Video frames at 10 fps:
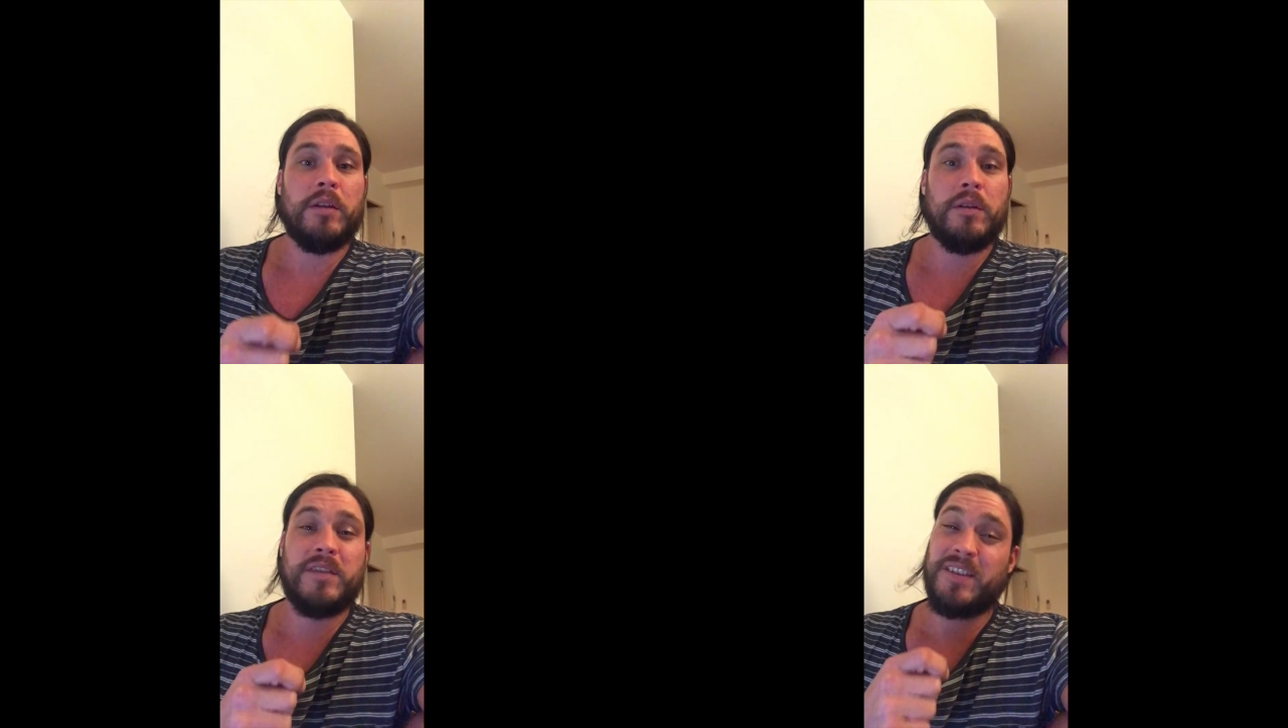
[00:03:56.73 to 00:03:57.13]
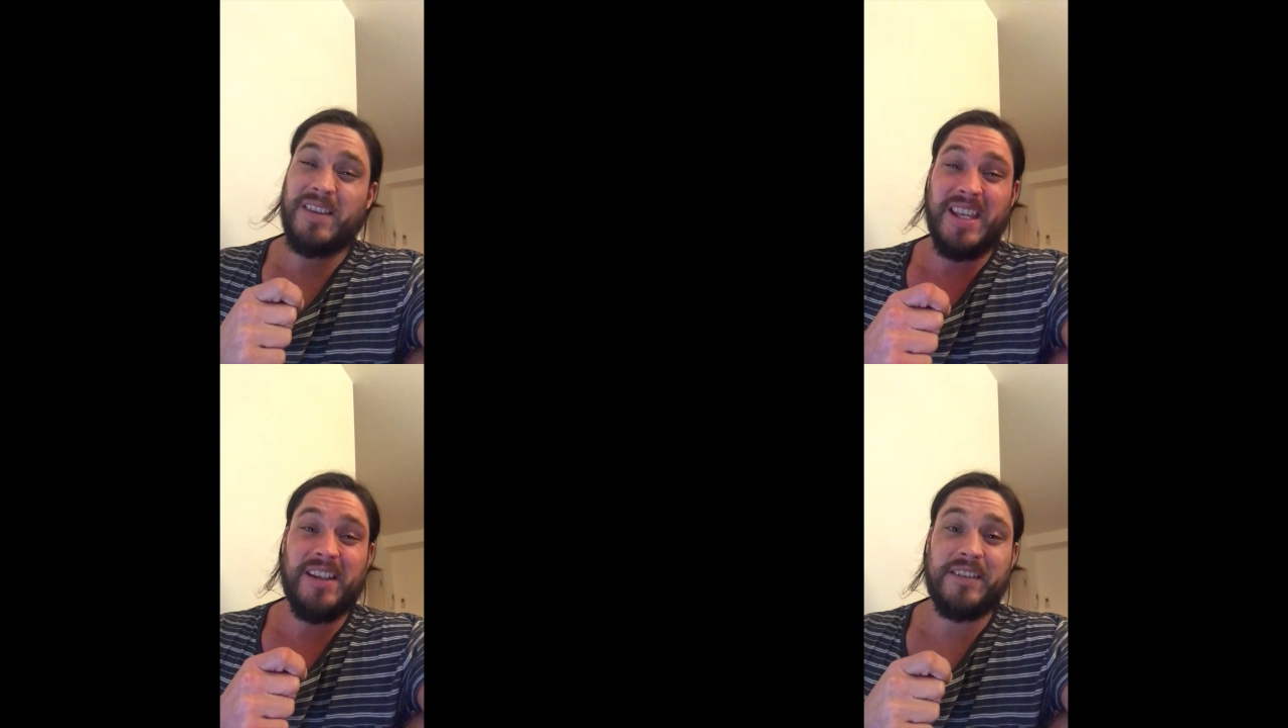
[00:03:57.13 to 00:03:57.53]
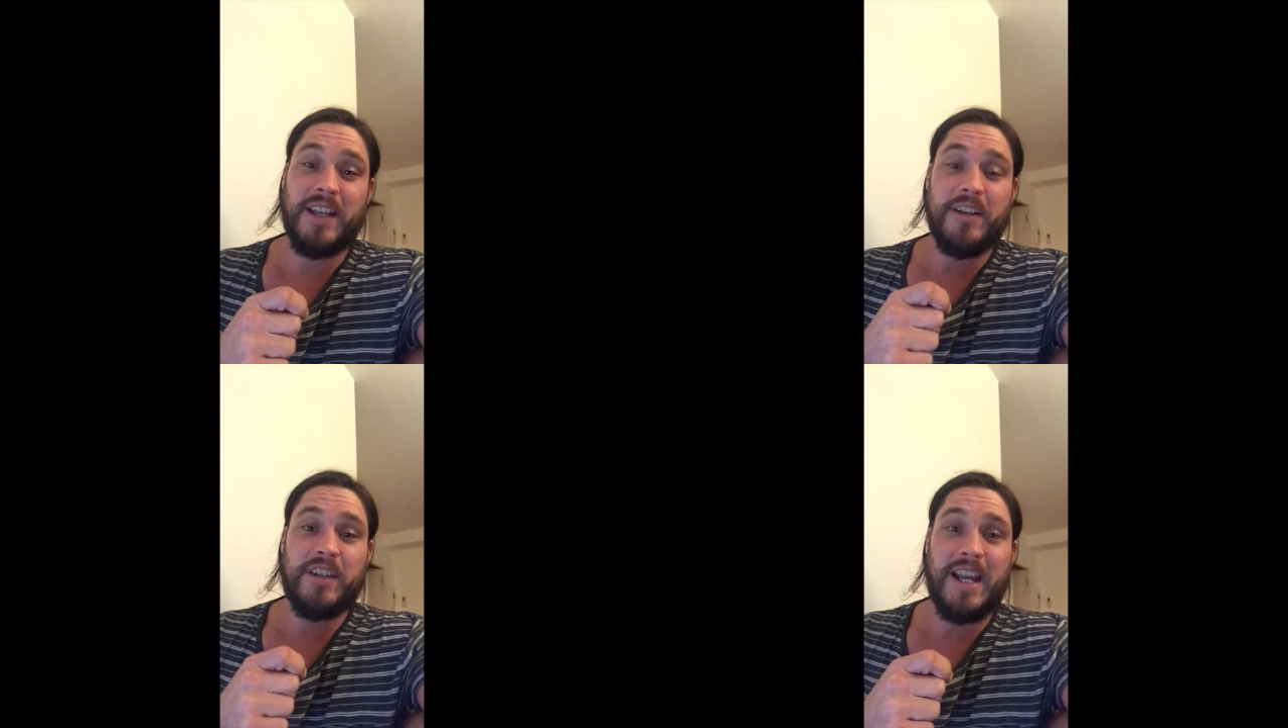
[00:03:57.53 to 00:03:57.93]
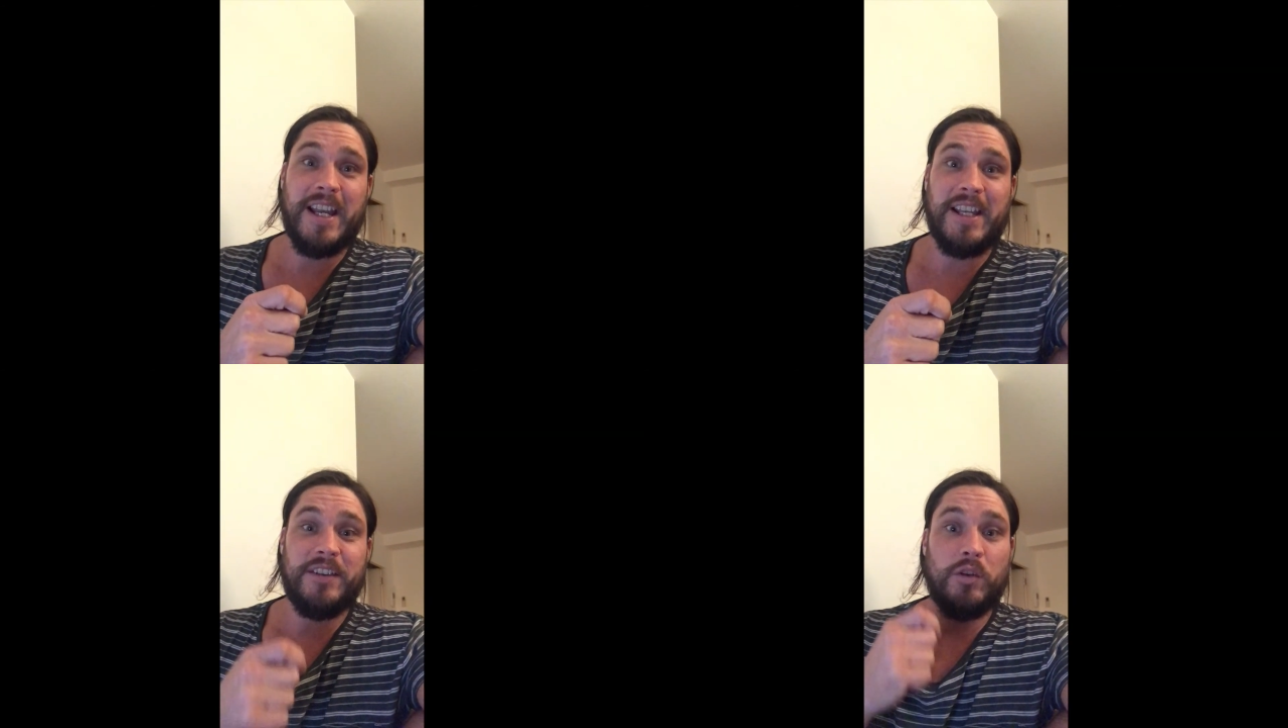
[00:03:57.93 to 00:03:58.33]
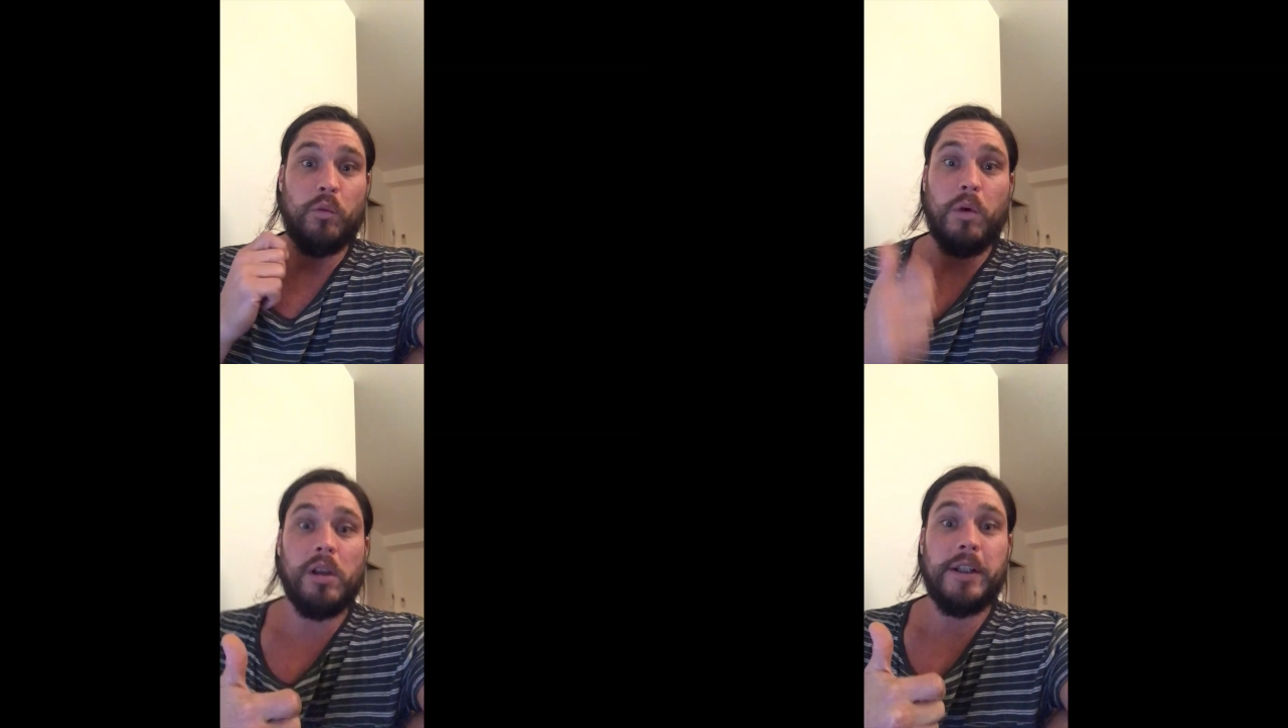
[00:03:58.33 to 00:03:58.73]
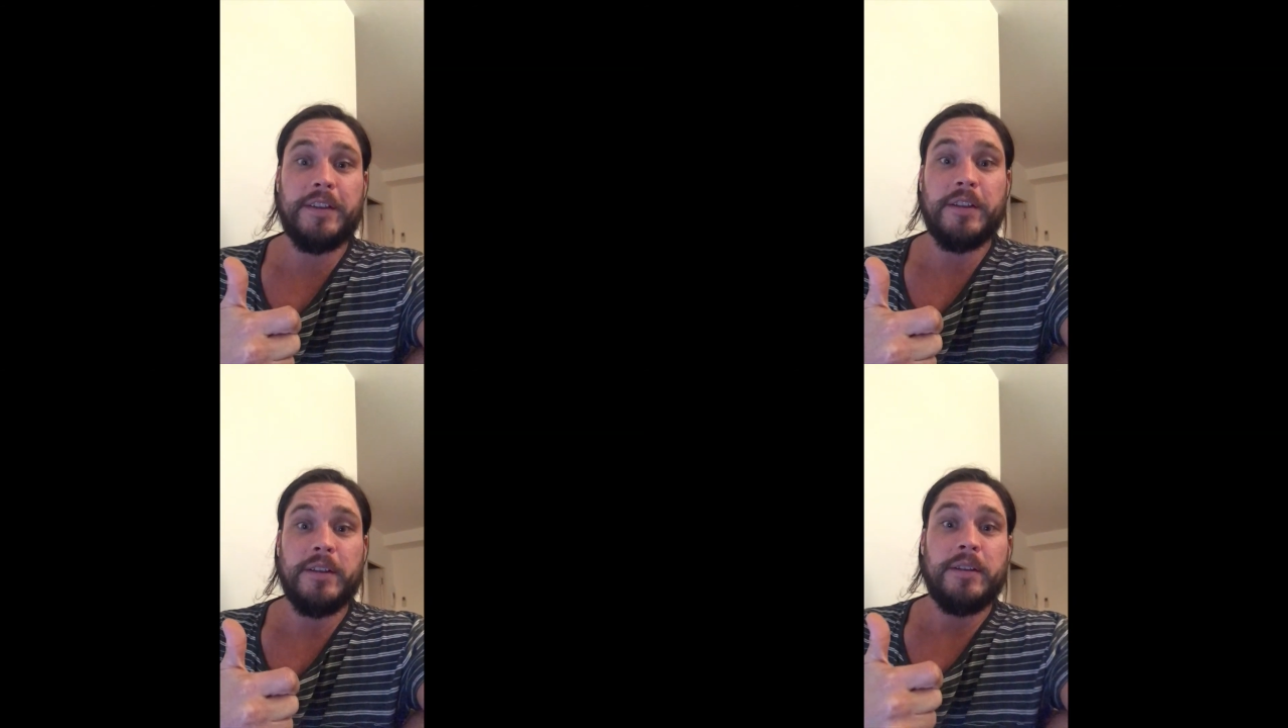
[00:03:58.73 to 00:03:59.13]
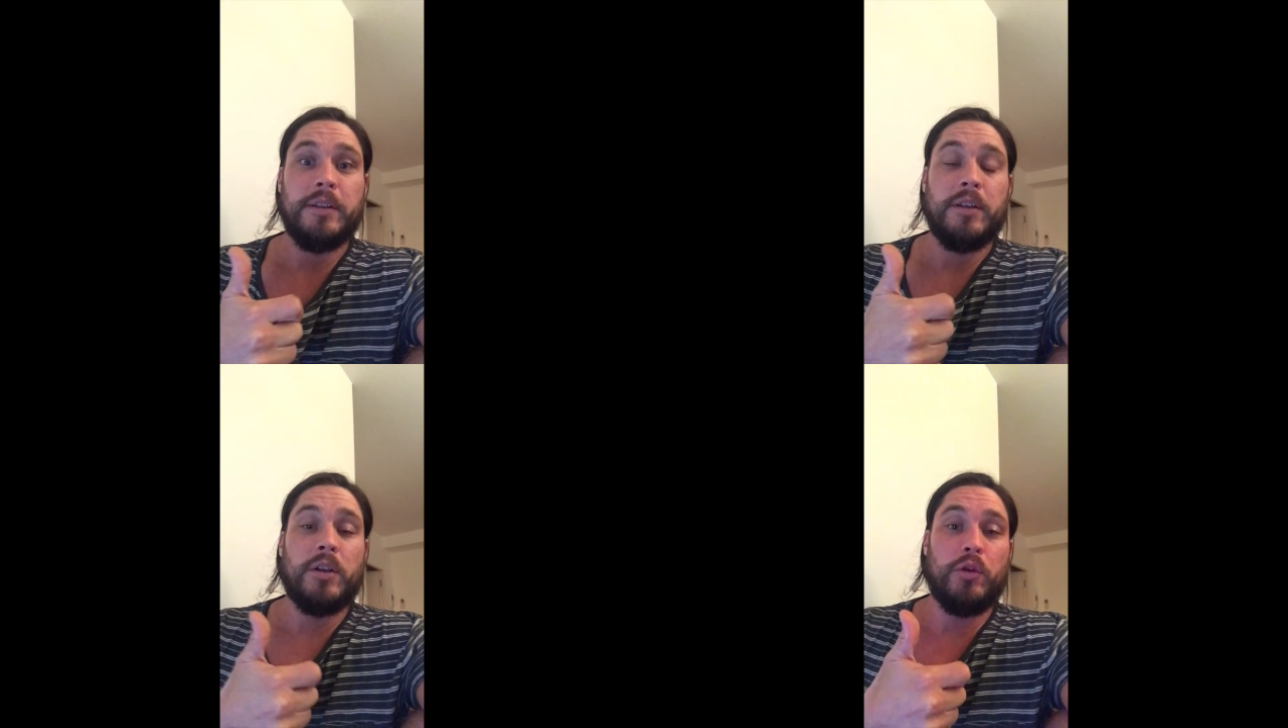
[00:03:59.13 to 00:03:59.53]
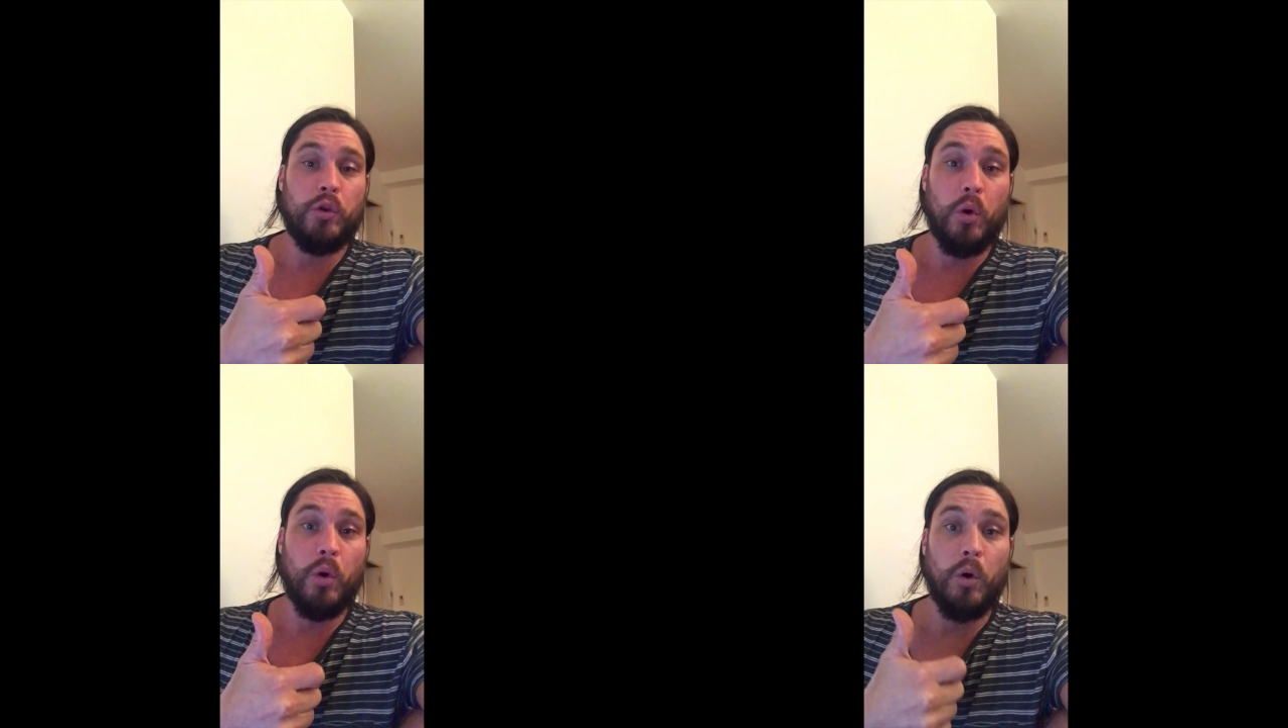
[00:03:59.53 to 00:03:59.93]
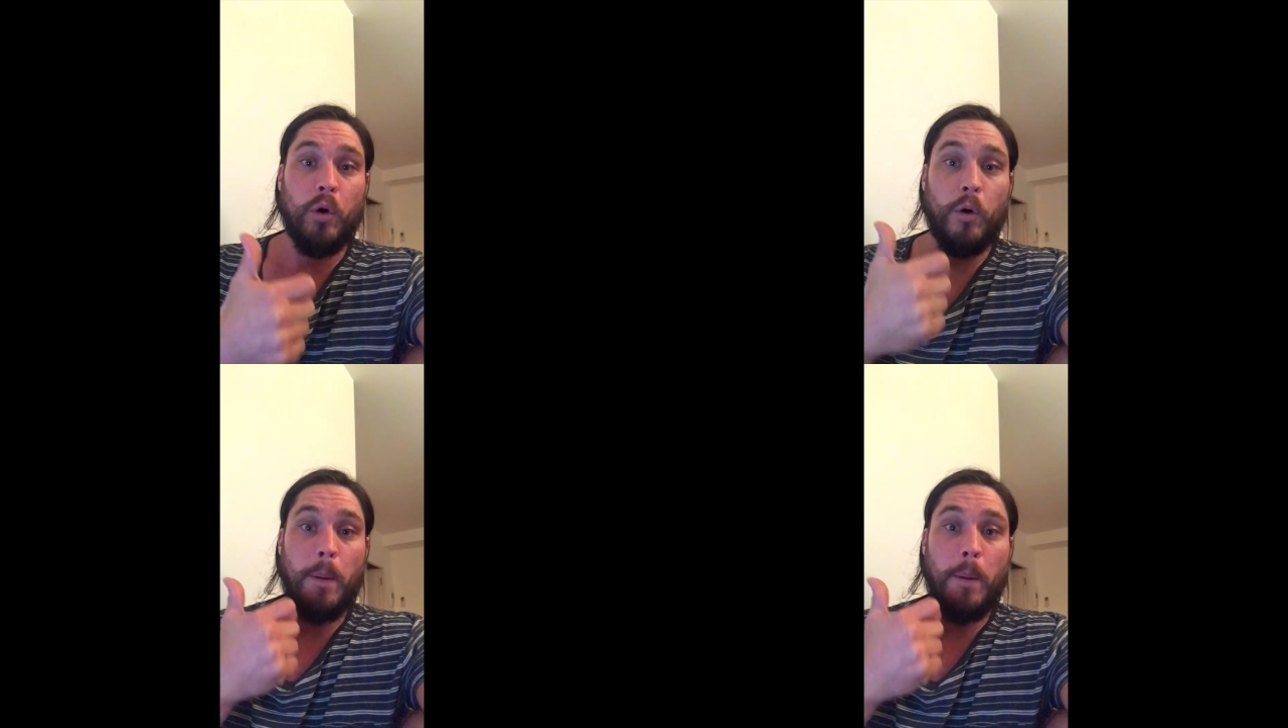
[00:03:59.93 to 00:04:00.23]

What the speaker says: things such as your wallet, your